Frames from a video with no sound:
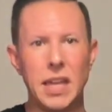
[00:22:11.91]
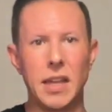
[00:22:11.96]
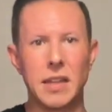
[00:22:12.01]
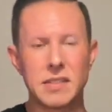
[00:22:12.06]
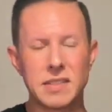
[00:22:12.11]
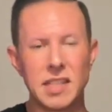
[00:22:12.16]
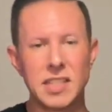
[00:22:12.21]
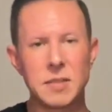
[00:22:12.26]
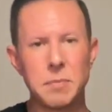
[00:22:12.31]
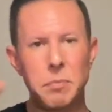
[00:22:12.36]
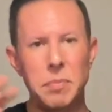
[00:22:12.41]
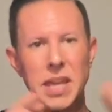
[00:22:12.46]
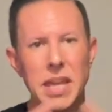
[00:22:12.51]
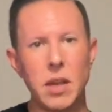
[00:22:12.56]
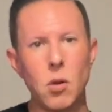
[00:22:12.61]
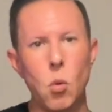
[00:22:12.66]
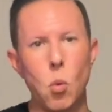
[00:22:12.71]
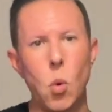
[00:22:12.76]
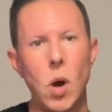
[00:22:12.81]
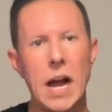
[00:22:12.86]
It's this
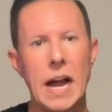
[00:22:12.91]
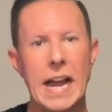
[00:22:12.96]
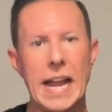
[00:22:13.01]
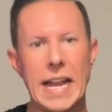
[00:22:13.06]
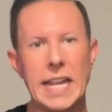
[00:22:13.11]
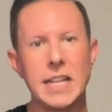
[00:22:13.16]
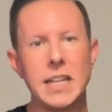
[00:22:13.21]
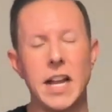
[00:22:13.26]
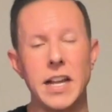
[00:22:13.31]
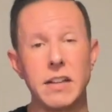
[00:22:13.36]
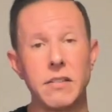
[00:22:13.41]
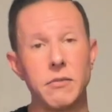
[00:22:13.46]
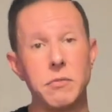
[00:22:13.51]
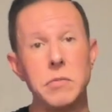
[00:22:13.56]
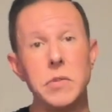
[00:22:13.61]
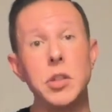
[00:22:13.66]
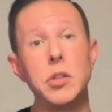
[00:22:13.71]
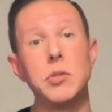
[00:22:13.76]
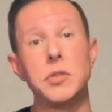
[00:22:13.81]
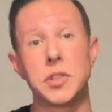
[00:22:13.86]
big, wide kind of
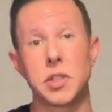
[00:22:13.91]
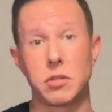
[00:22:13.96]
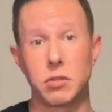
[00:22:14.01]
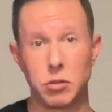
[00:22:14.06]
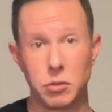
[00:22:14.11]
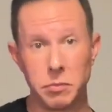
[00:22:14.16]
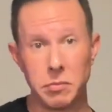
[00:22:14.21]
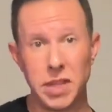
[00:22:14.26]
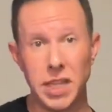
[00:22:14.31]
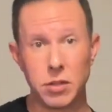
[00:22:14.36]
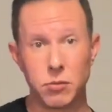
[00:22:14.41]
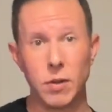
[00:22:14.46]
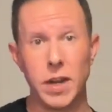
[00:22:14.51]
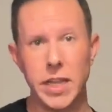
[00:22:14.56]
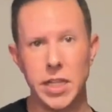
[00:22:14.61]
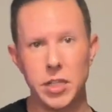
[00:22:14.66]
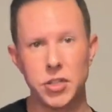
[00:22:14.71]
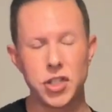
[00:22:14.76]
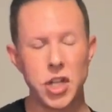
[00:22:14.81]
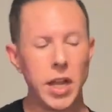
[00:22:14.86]
musical
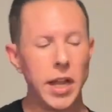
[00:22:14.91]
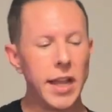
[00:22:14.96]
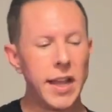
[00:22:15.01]
mid-range